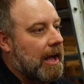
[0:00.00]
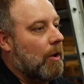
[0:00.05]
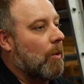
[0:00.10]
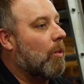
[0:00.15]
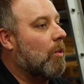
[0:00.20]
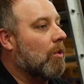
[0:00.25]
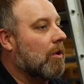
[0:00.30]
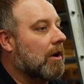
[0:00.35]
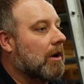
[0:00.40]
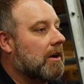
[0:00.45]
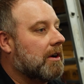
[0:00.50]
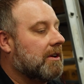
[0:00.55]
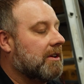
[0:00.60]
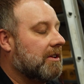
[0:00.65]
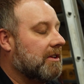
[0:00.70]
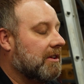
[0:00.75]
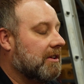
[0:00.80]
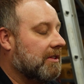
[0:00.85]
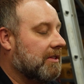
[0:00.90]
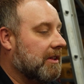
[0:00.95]
or
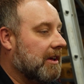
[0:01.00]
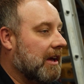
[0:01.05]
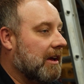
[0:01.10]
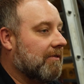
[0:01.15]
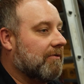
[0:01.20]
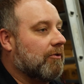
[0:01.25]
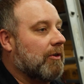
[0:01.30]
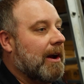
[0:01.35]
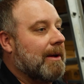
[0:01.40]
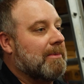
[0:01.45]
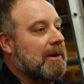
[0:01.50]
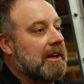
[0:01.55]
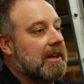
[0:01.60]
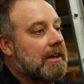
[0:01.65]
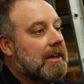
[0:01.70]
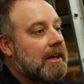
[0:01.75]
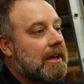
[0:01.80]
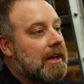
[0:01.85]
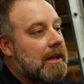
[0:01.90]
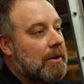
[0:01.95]
the
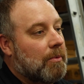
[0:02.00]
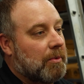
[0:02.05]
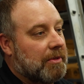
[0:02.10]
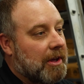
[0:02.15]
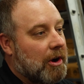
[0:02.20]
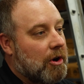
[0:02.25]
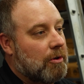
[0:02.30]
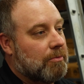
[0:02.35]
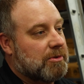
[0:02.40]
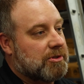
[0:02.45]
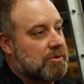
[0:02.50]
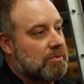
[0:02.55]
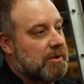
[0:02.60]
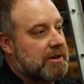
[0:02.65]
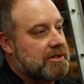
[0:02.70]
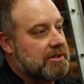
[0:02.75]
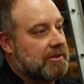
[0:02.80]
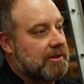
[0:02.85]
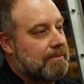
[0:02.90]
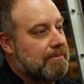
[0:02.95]
framing, when the home was
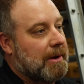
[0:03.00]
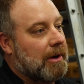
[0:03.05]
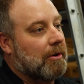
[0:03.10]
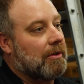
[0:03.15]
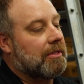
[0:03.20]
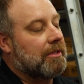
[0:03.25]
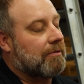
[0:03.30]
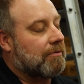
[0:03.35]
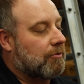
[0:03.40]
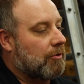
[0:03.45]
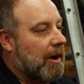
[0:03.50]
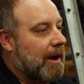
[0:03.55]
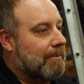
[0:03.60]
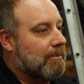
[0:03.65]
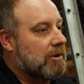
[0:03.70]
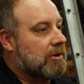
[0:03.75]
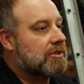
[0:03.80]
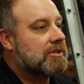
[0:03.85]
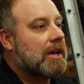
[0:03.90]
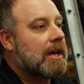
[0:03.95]
originally built, the
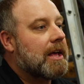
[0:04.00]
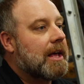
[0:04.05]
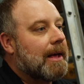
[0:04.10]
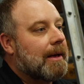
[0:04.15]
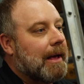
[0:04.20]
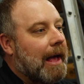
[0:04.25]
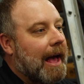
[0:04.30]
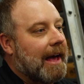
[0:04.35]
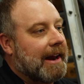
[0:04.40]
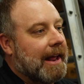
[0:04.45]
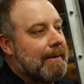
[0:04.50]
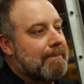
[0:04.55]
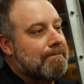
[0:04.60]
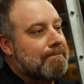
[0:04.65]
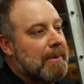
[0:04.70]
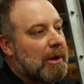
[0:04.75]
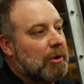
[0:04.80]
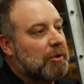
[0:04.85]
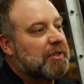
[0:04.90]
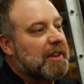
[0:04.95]
framers had a
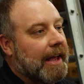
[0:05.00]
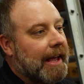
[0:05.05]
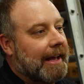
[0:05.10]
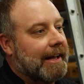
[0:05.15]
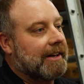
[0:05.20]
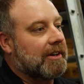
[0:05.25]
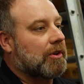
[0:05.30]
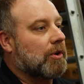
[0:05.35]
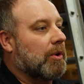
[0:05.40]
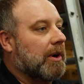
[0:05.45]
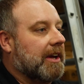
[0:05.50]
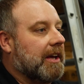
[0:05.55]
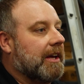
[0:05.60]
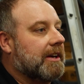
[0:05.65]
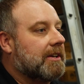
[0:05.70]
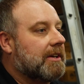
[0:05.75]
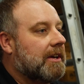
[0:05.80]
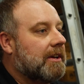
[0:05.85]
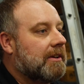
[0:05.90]
built-in cricket.